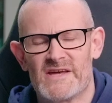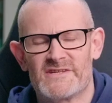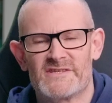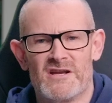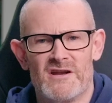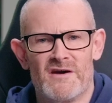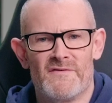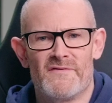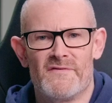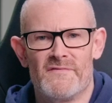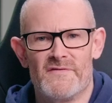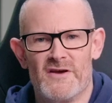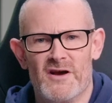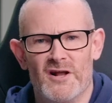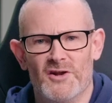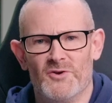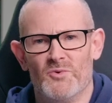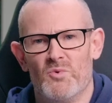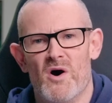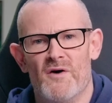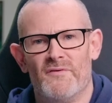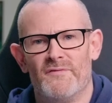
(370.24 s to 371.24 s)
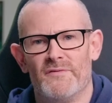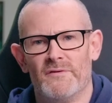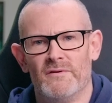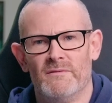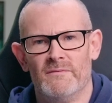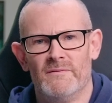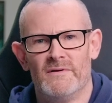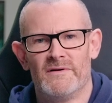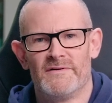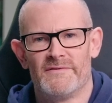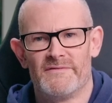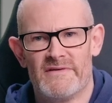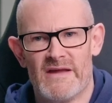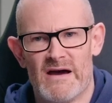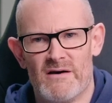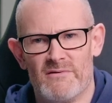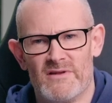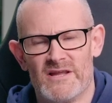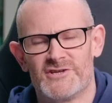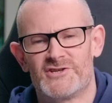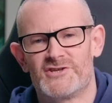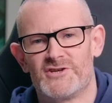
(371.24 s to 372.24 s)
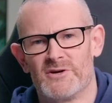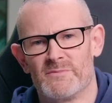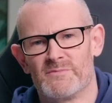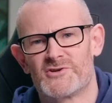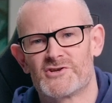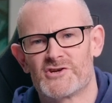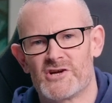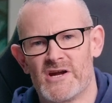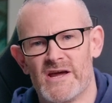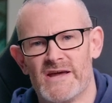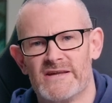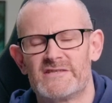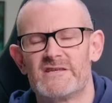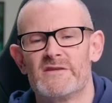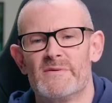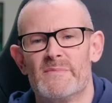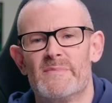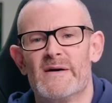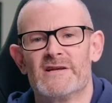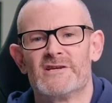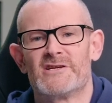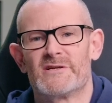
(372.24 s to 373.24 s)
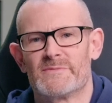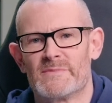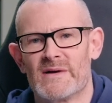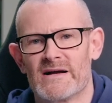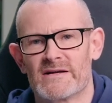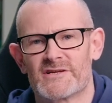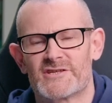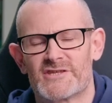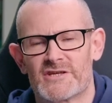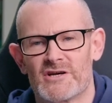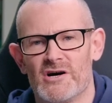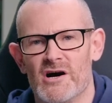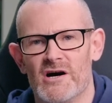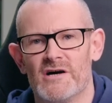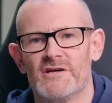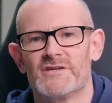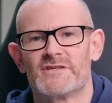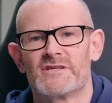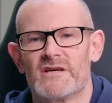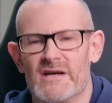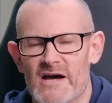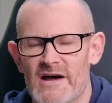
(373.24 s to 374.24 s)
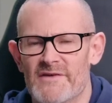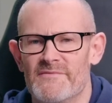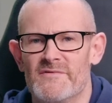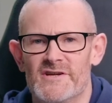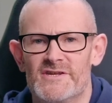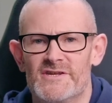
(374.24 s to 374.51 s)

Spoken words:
that's enough of the old waffle. Now let's jump straight into the benchmark scores and